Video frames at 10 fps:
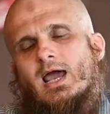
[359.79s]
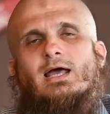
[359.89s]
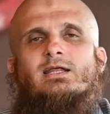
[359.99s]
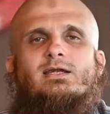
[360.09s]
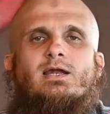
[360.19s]

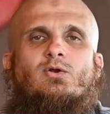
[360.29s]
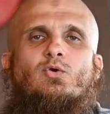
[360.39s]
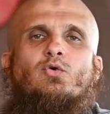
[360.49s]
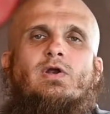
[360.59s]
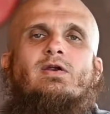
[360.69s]
and they tend
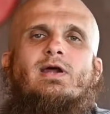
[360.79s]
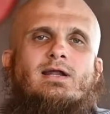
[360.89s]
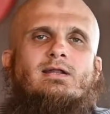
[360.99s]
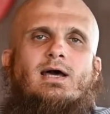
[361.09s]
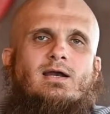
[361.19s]
to
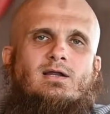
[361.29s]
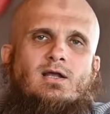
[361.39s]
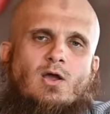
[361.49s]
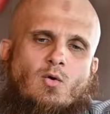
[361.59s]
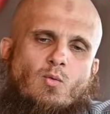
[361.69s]
rewrite that.
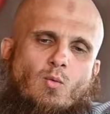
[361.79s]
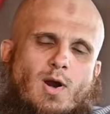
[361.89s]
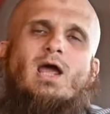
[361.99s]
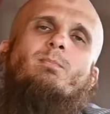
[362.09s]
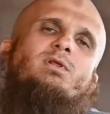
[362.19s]

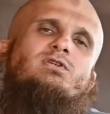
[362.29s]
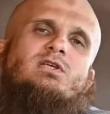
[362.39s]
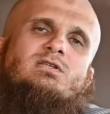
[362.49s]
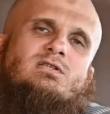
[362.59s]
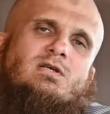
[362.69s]
What happens is,